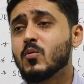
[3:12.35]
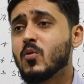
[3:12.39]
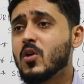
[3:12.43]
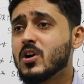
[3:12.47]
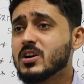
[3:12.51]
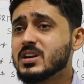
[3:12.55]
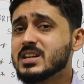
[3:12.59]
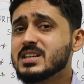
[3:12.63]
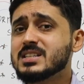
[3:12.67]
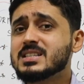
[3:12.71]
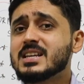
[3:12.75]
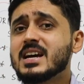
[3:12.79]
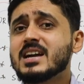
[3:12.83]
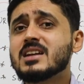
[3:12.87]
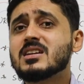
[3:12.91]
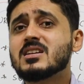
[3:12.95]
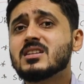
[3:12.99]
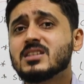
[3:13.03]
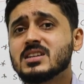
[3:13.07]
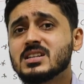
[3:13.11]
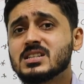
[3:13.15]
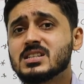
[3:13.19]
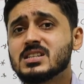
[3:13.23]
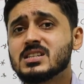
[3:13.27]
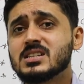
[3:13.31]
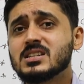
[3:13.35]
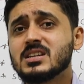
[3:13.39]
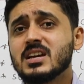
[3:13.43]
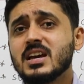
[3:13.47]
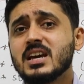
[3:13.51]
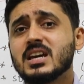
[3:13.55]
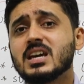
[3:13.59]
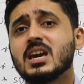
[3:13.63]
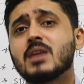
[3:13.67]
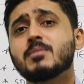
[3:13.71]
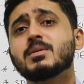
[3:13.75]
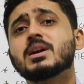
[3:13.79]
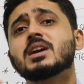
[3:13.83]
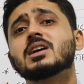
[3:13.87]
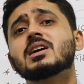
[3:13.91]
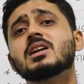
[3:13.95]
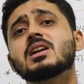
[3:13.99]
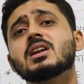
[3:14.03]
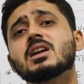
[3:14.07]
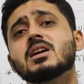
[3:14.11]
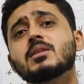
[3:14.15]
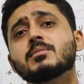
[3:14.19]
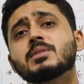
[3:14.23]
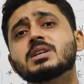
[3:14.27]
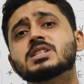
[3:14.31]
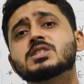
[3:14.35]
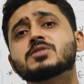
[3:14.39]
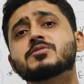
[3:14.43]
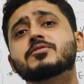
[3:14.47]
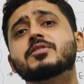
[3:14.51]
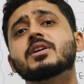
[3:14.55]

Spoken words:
What is that rust? A chemical name is